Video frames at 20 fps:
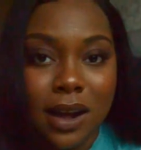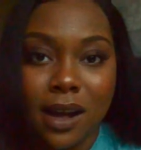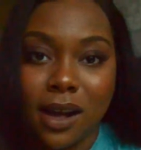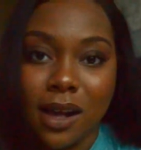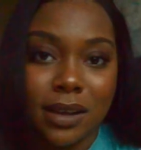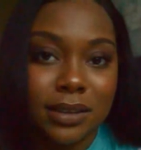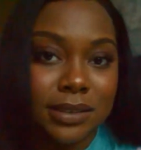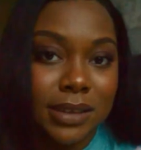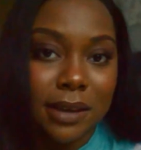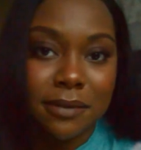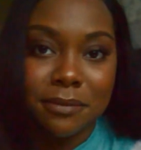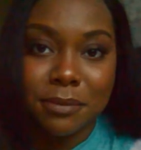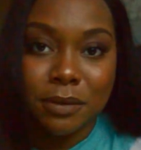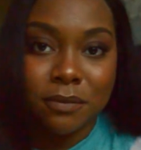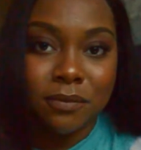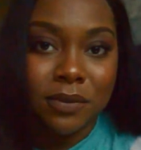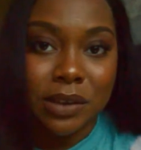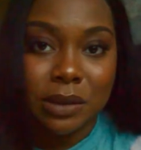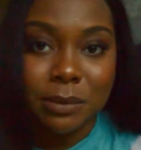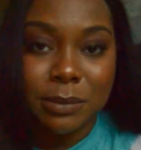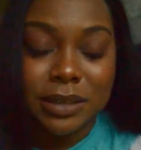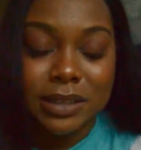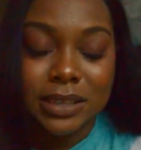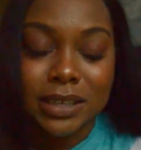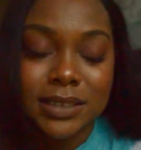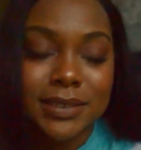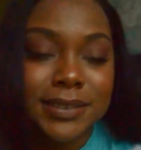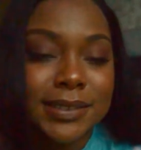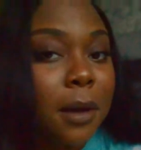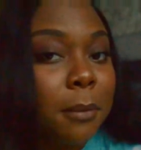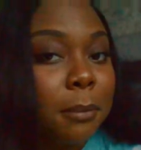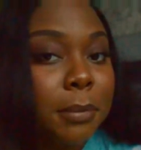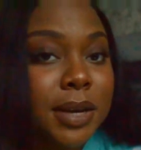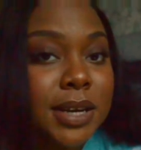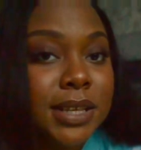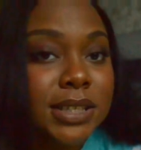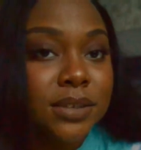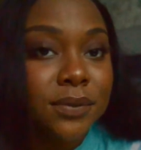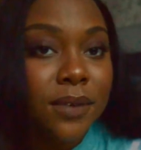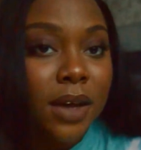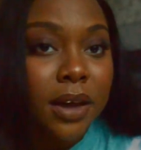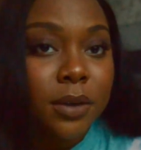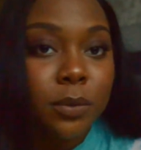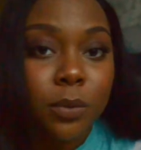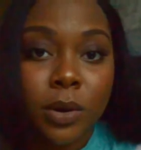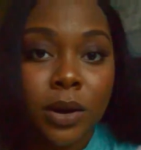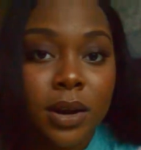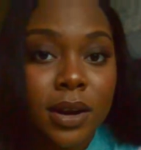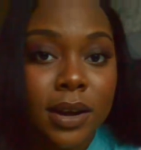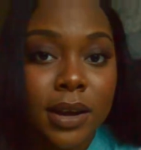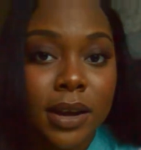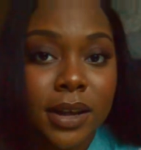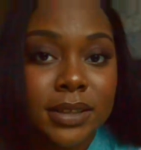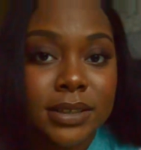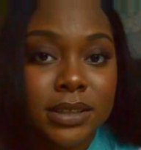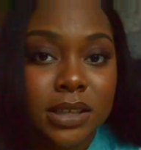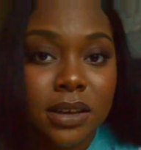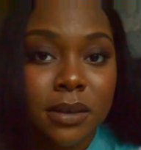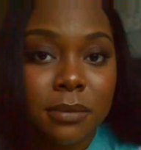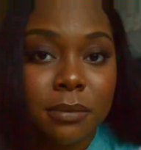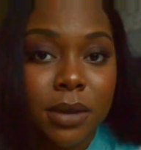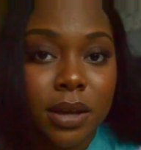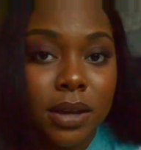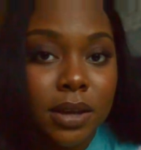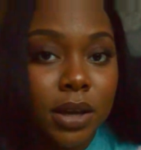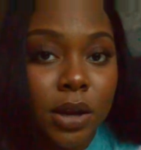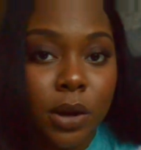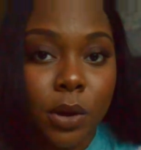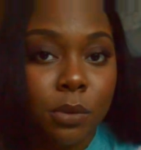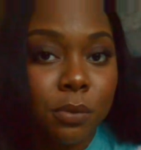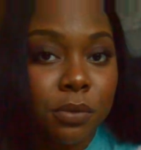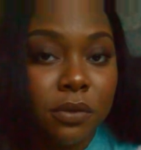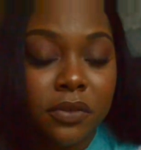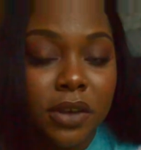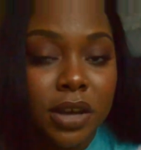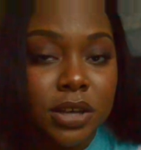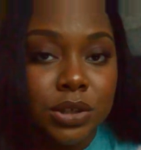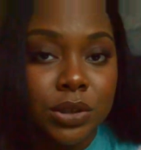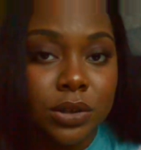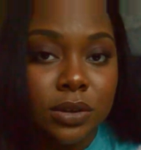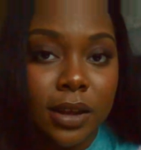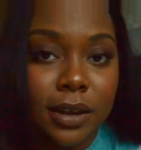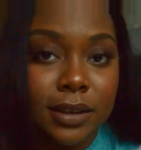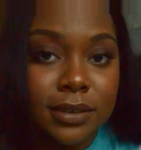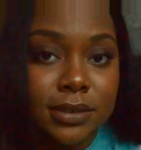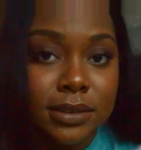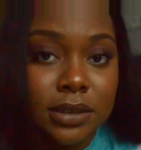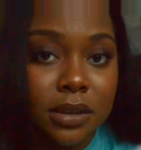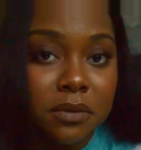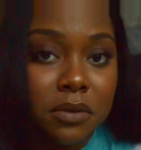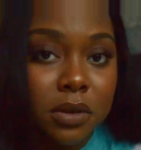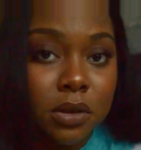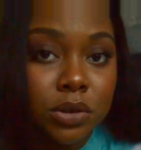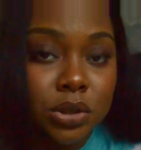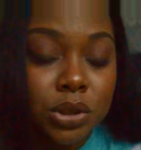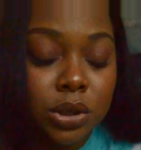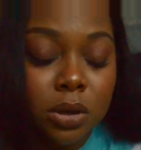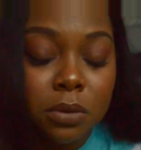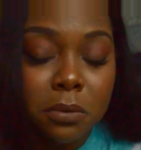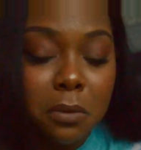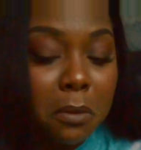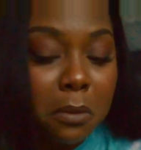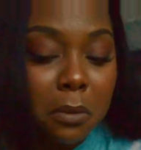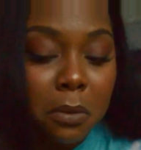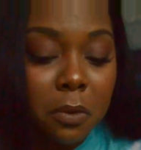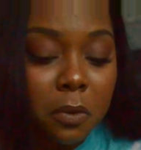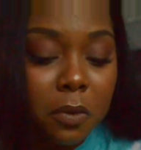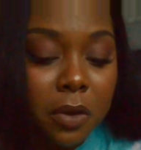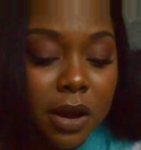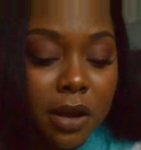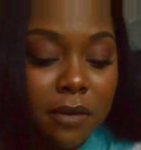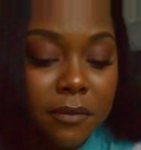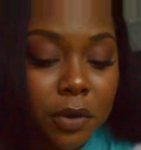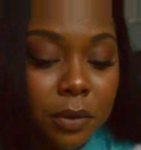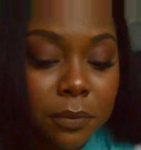as I've been filming this, but it's fine. We're gonna get some, professional lights in the future. Whatever.